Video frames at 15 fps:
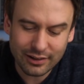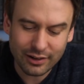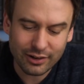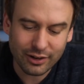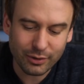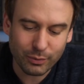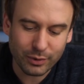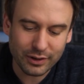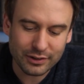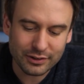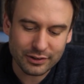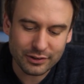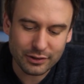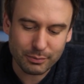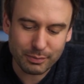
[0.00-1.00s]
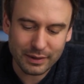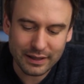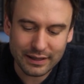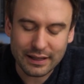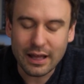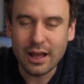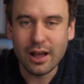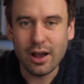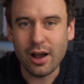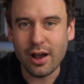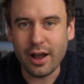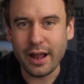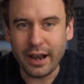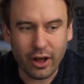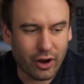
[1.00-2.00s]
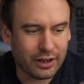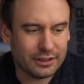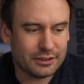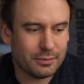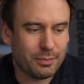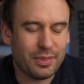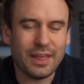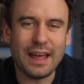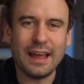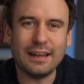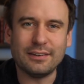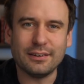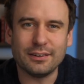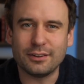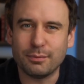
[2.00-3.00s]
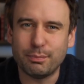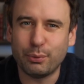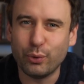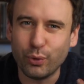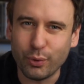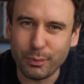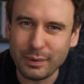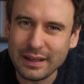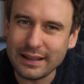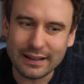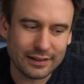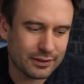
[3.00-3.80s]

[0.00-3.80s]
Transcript: I kind of want it just to be an item there to support me,